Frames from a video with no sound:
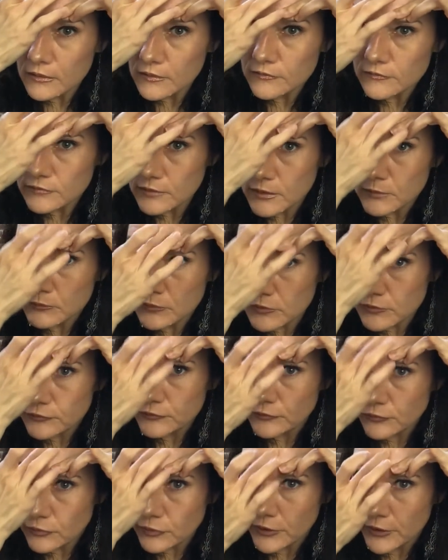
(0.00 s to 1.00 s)
Same with the
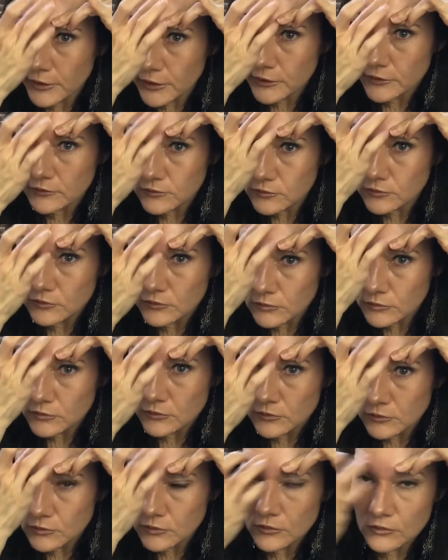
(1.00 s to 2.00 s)
forehead.
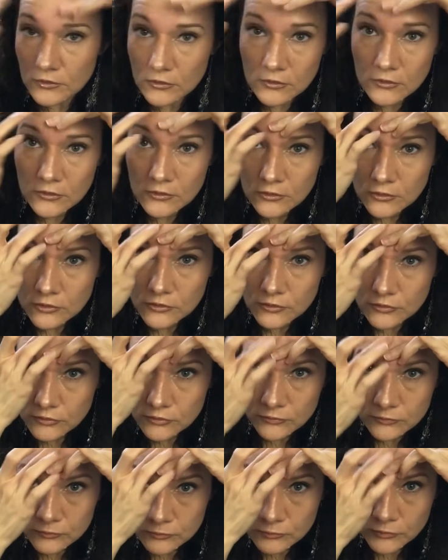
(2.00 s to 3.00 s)
You're
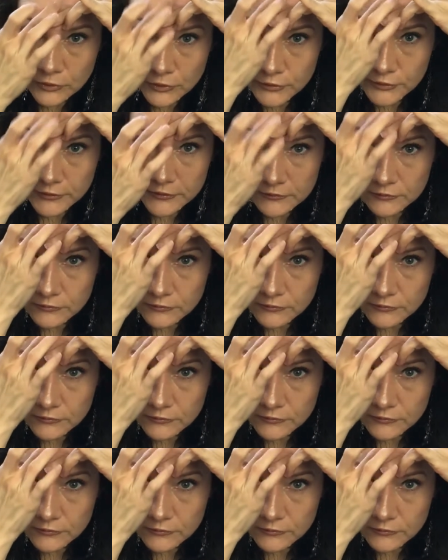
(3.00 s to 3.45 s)
going to work